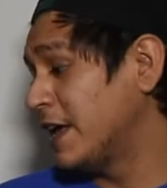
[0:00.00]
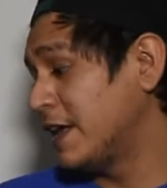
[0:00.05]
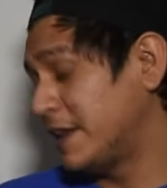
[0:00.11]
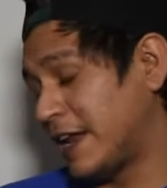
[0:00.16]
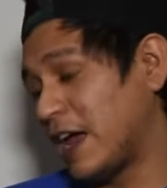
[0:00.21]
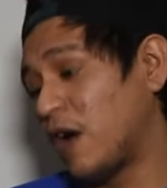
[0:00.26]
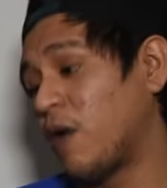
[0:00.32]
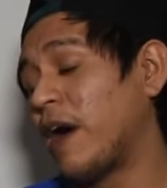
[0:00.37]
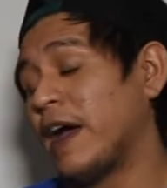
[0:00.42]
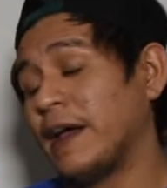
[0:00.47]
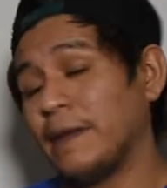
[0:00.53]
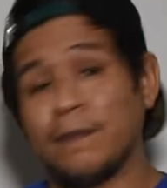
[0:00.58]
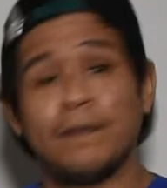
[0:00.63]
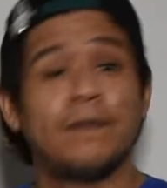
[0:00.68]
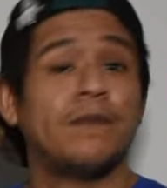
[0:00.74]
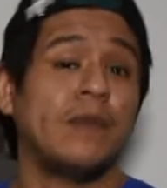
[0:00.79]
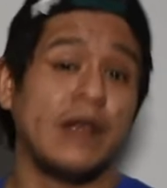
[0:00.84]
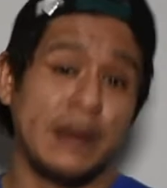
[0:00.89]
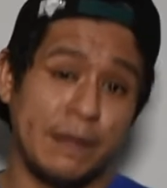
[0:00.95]
Now, I
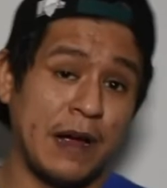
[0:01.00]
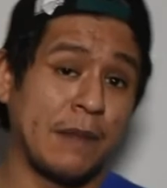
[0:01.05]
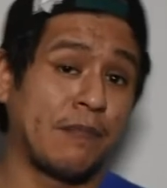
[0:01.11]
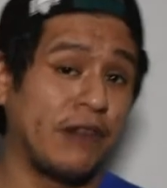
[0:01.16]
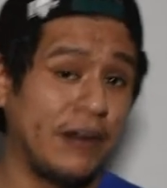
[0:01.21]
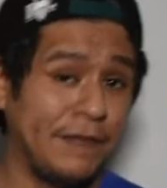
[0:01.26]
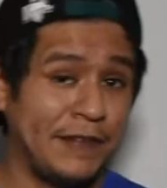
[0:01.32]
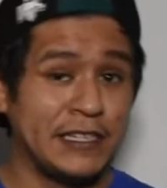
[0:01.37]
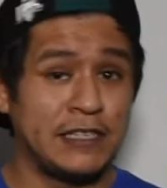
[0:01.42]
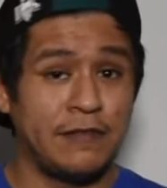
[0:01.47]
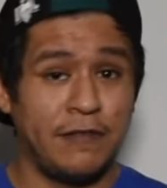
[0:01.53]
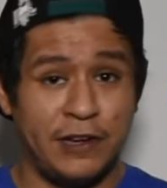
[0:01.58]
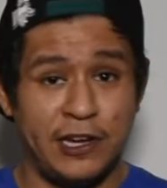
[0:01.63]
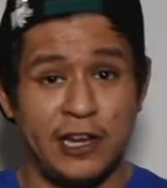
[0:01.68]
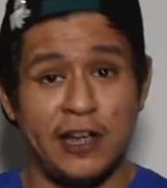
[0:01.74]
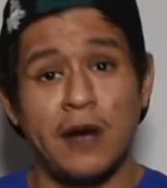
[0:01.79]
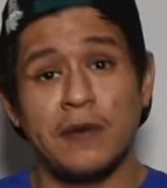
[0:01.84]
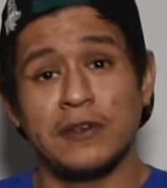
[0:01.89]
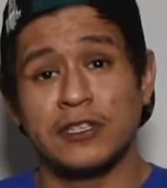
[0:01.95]
in my previous
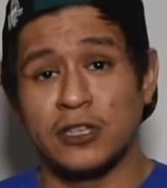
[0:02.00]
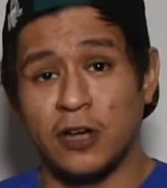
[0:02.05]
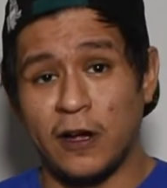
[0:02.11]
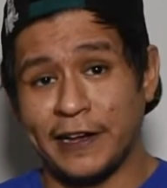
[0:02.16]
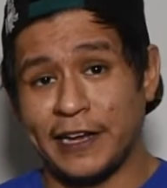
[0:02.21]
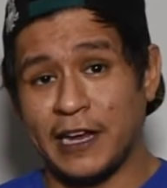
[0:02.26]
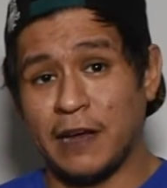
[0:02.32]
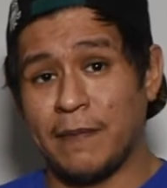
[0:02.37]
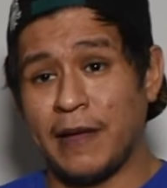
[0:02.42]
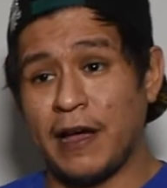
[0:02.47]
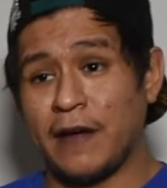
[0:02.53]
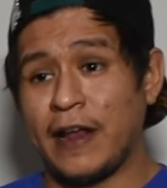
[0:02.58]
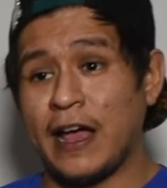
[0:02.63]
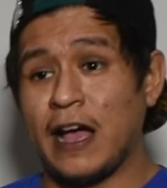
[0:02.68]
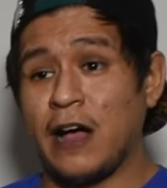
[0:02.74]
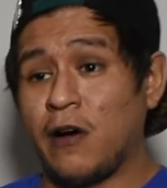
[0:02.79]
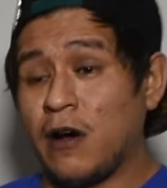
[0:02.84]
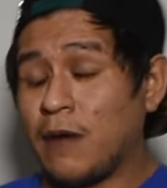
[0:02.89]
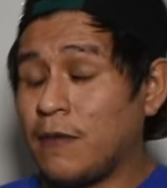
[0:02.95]
video, I was talking about
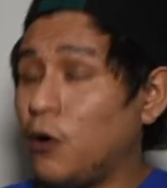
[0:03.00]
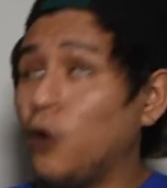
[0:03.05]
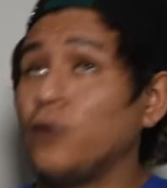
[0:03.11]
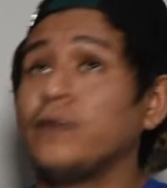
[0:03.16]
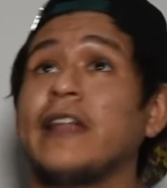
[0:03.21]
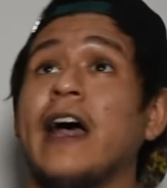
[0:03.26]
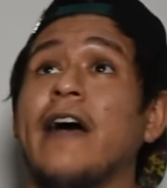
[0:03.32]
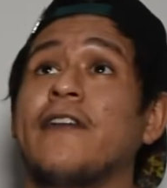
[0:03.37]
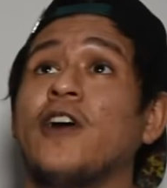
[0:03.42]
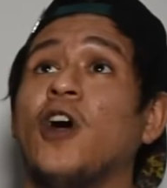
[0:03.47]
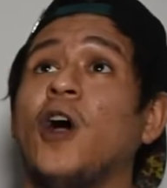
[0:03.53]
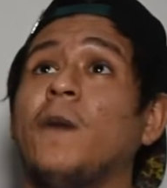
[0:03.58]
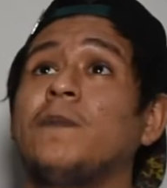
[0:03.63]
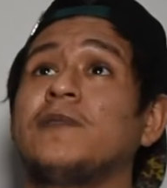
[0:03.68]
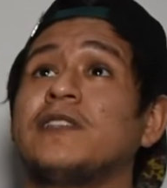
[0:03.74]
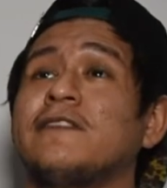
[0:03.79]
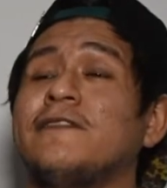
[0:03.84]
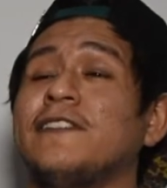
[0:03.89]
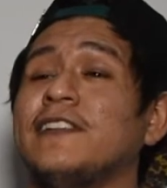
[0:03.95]
how I was holding out
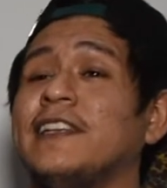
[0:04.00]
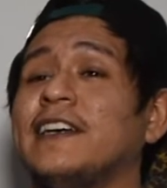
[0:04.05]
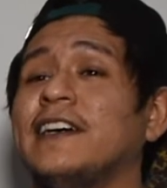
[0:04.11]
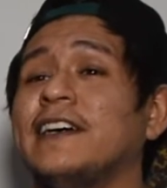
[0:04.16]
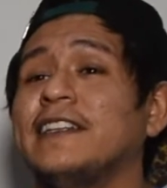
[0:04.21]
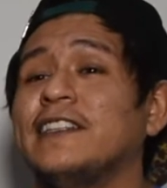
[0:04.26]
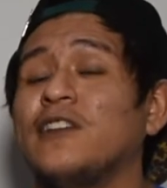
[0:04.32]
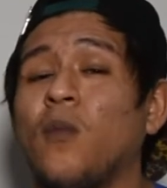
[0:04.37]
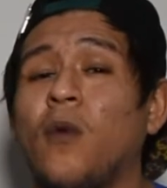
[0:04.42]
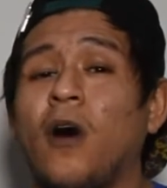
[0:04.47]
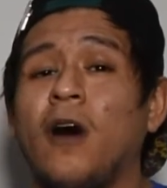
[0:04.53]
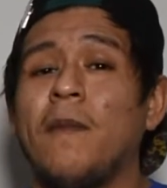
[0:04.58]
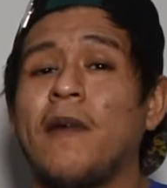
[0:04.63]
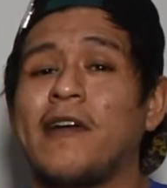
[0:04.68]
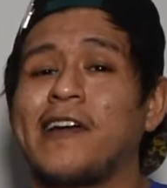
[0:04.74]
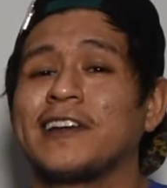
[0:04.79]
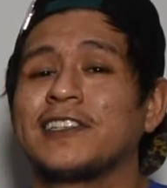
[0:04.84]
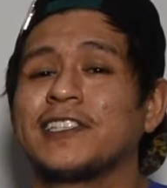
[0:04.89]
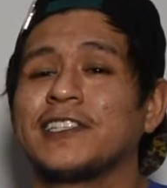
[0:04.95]
hopes for the
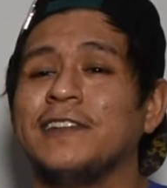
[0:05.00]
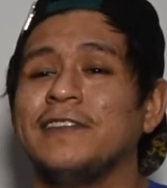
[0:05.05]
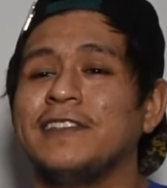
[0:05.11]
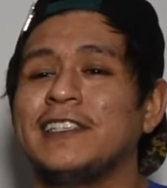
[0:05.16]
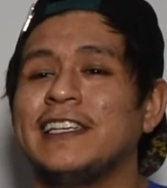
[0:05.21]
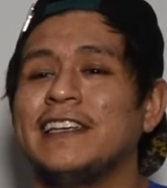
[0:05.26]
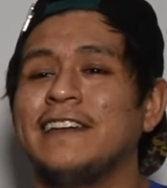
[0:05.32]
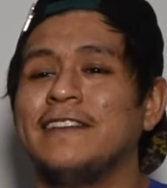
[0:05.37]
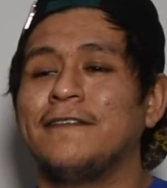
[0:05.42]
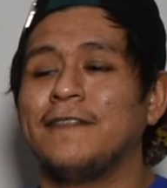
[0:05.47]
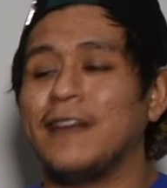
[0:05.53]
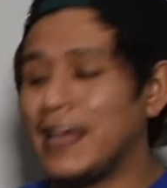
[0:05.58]
Walmart exclusive